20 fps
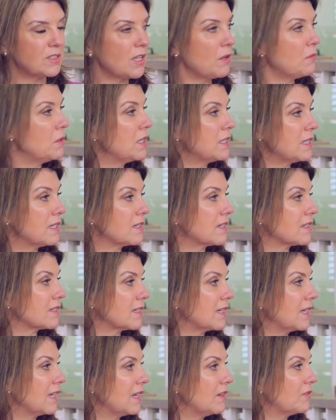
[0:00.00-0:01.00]
so easy
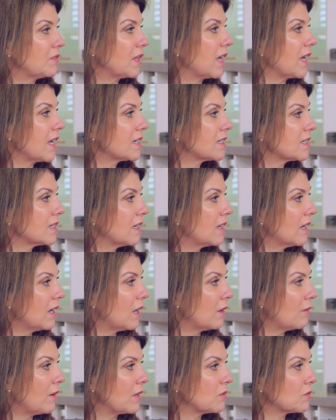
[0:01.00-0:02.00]
just to leave that
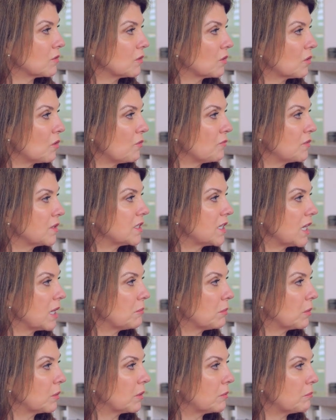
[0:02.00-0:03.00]
around on a coffee
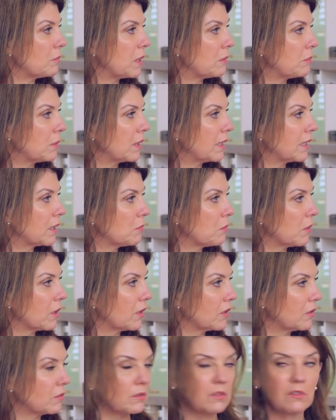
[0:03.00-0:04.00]
table that maybe a little
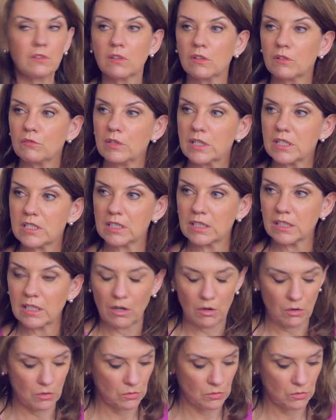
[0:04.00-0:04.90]
one could, could reach and get